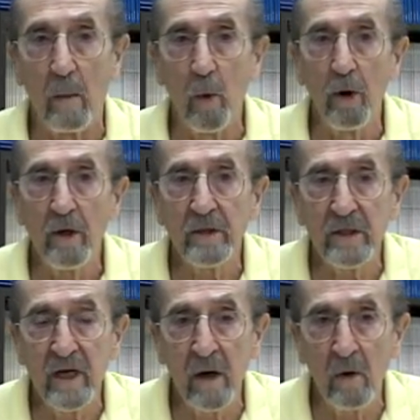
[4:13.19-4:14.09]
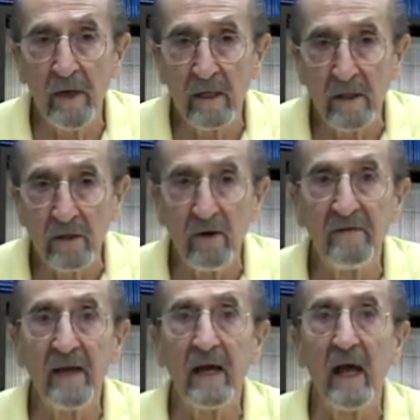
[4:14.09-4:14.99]
words denoting
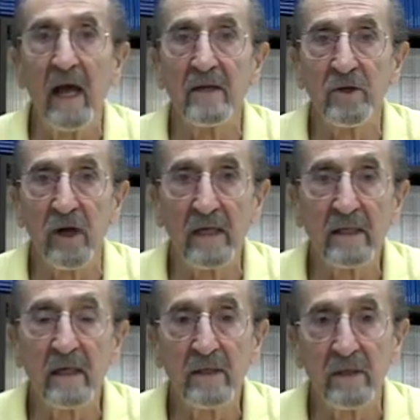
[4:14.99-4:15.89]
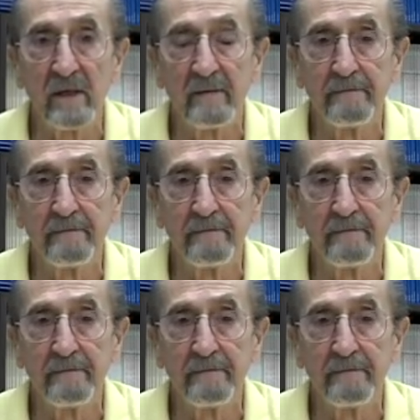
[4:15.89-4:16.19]
deserving and justice,